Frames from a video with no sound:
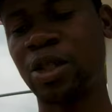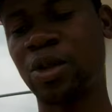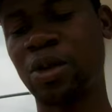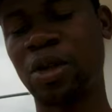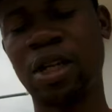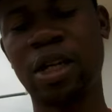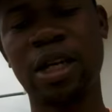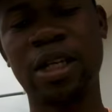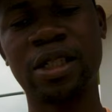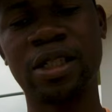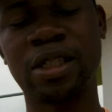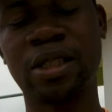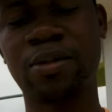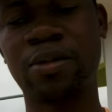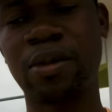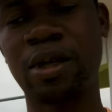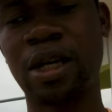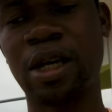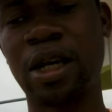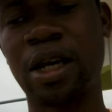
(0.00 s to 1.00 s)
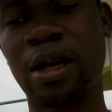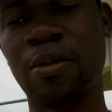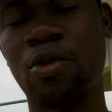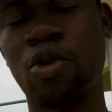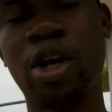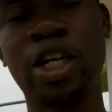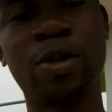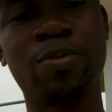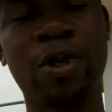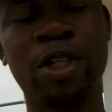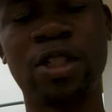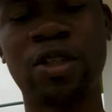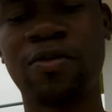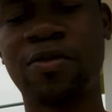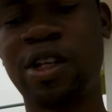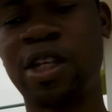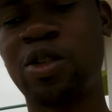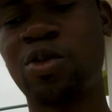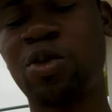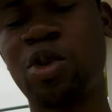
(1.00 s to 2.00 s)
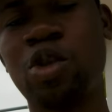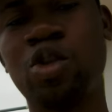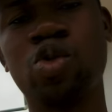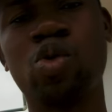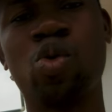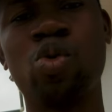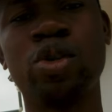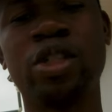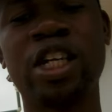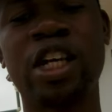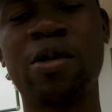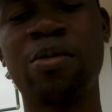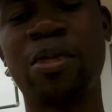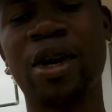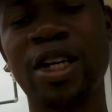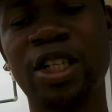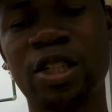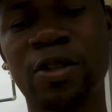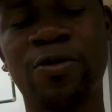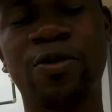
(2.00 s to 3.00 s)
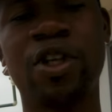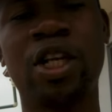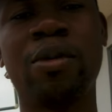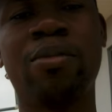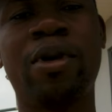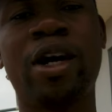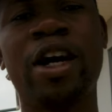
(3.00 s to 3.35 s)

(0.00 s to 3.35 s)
as well as uh, or as part of that, we use coated mesh for the